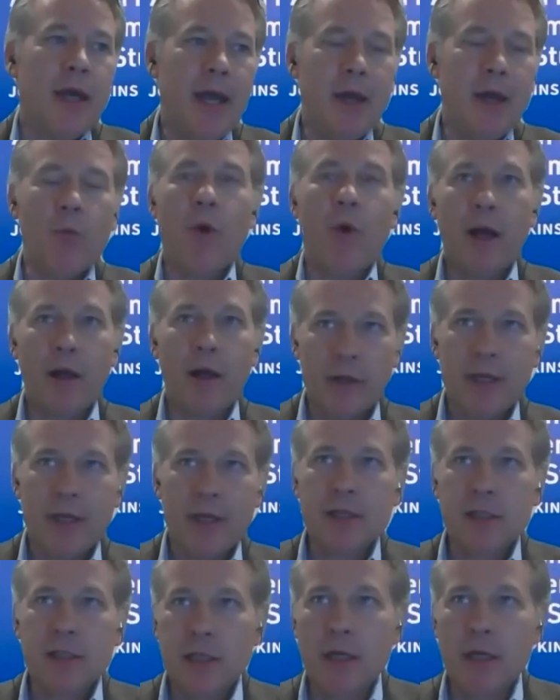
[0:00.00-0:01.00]
And while,
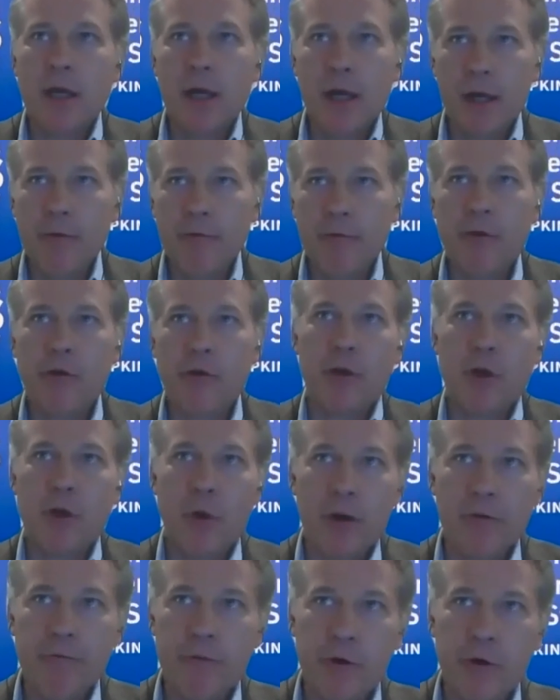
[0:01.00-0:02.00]
yes,
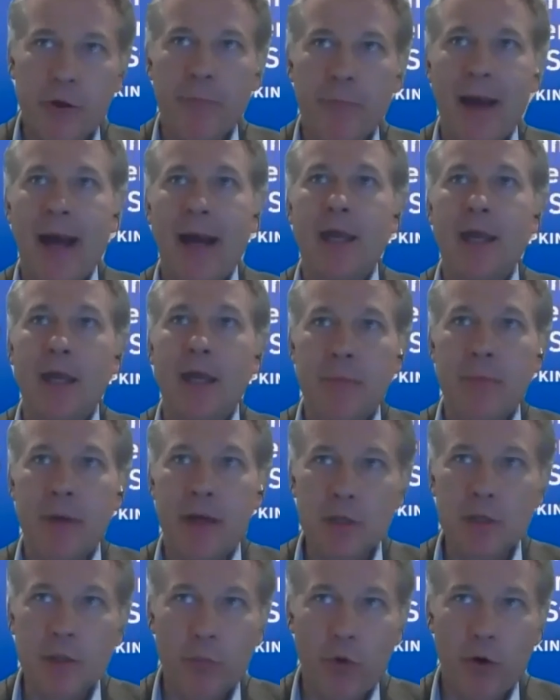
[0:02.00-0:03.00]
going further back, he had
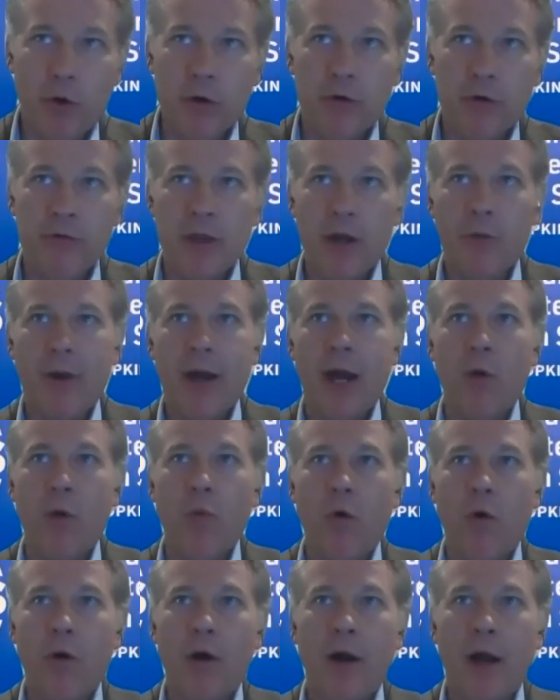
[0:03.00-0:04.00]
been a supporter of the Iraq
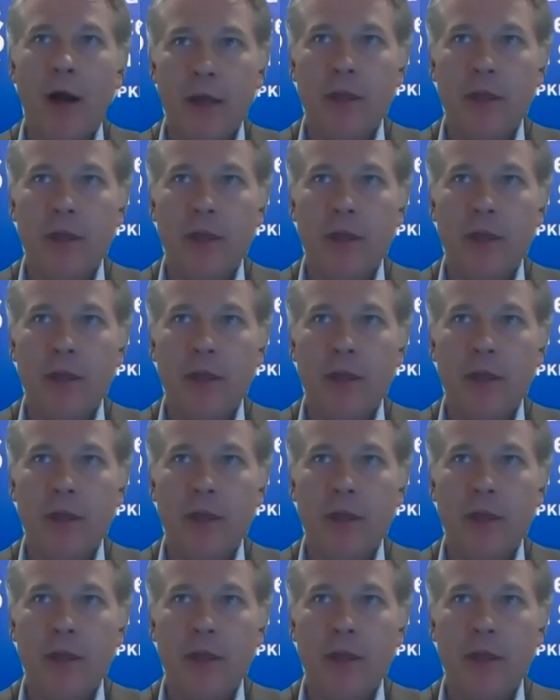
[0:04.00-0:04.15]
War,